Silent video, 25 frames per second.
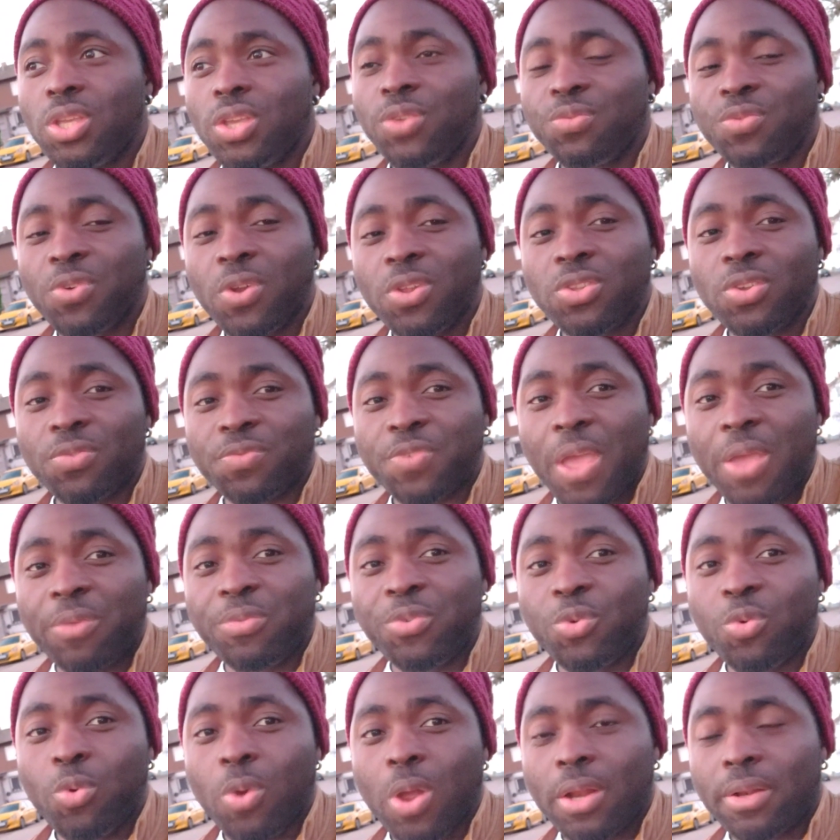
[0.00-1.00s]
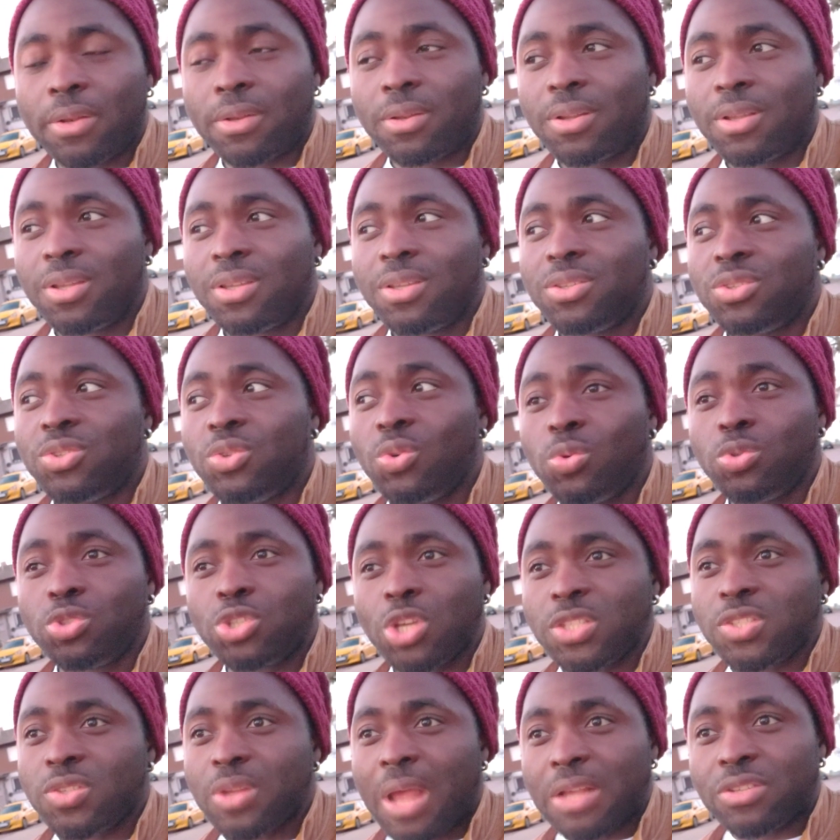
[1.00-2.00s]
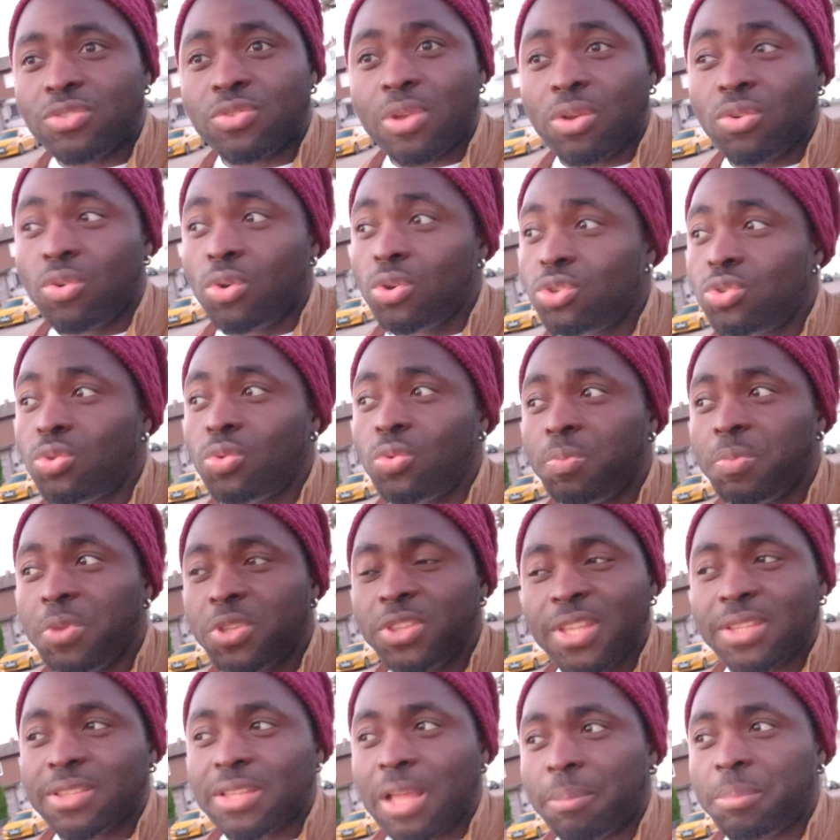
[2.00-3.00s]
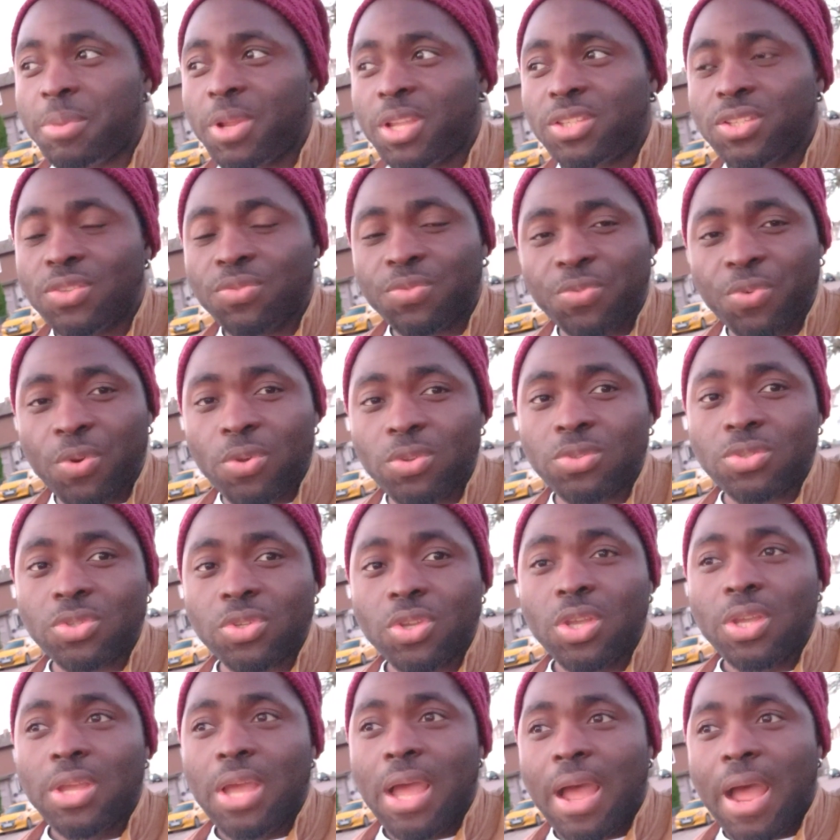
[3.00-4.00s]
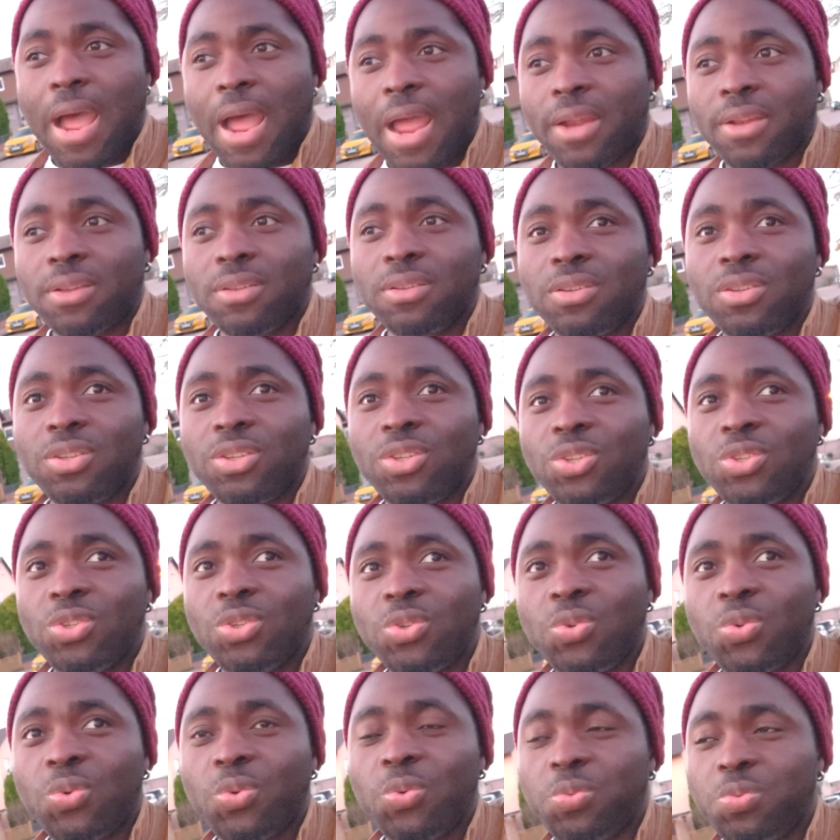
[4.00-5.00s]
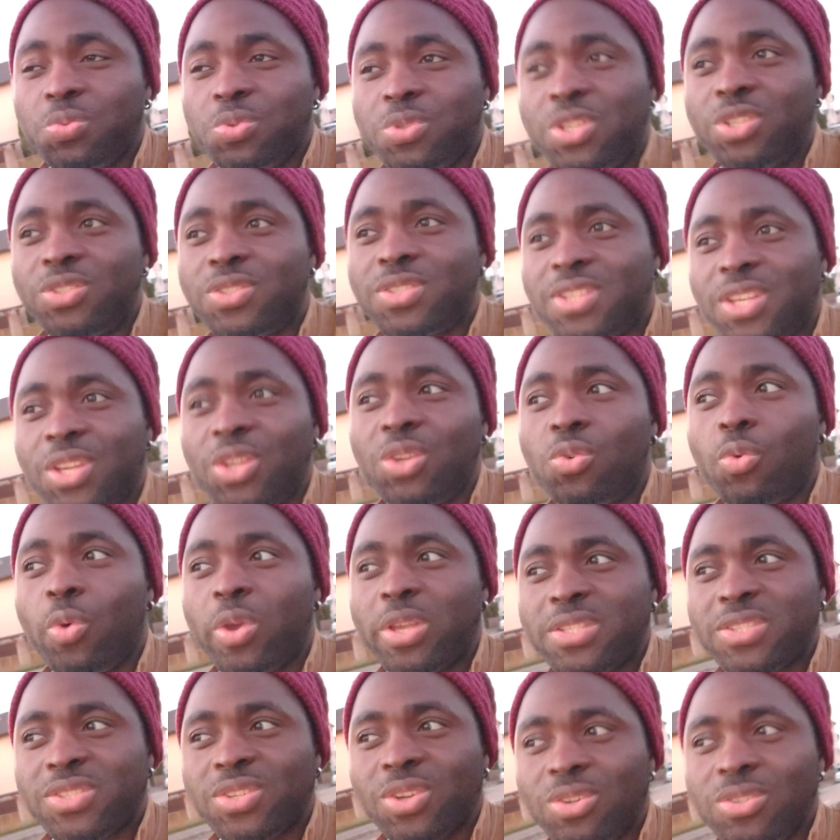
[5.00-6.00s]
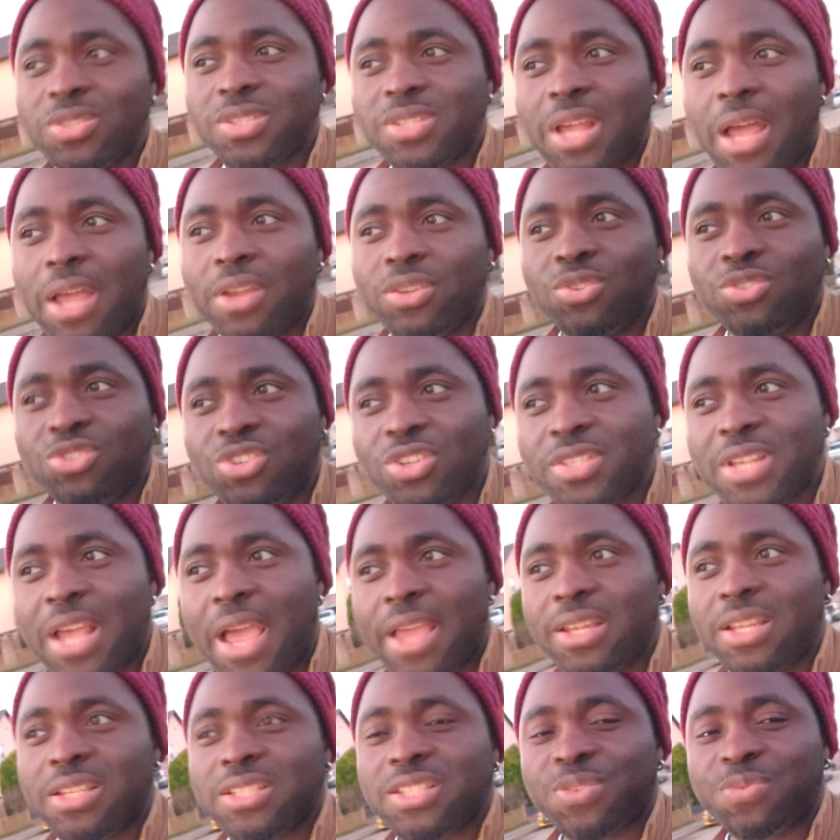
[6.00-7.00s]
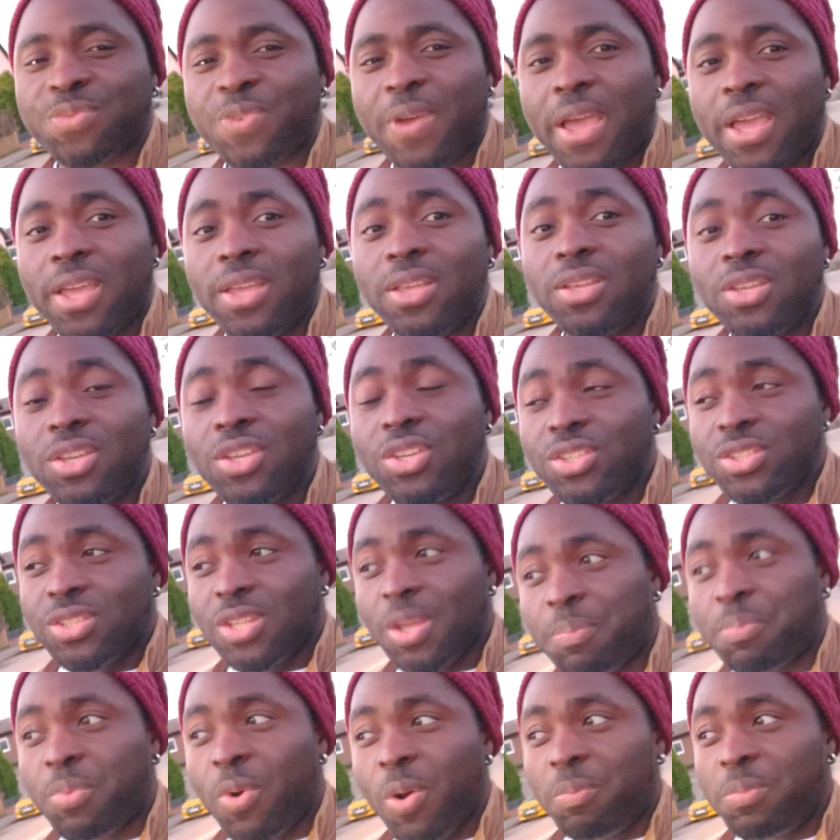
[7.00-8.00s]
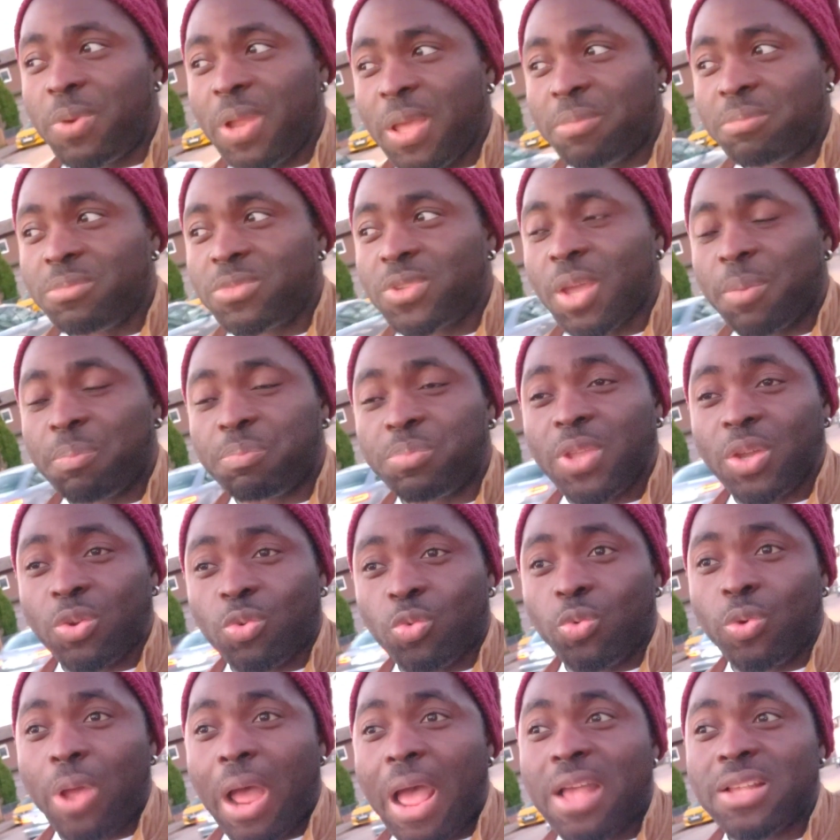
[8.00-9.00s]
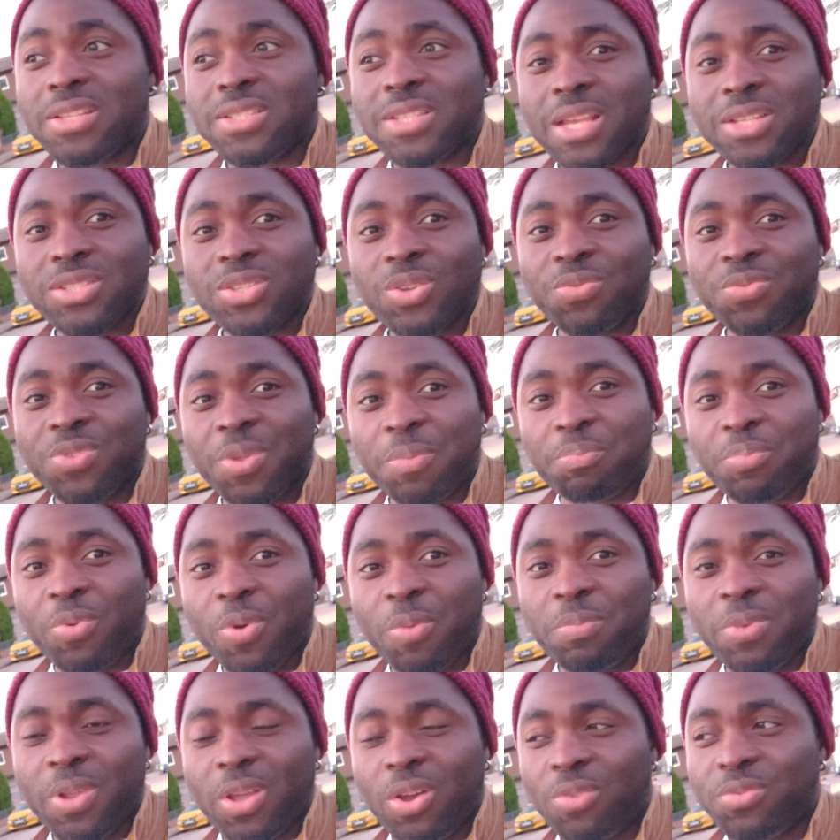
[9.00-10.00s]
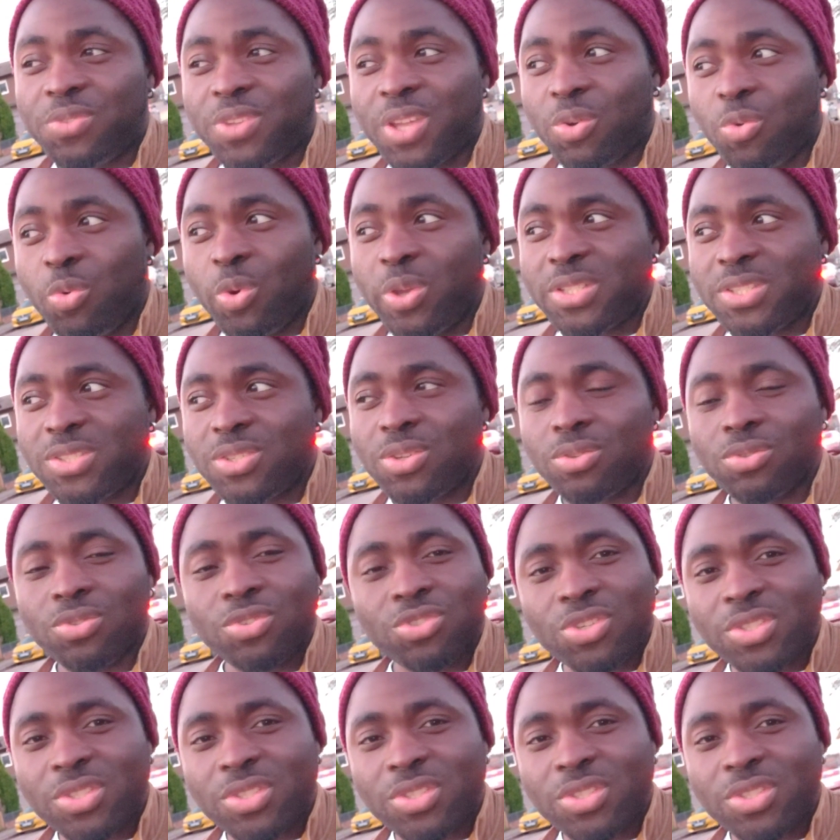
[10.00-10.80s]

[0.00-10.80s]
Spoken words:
in front of everyone. You just, as you are going, you meet a tablet in front, and you see questions, and you just identify the problem, the answers of the problem of the question.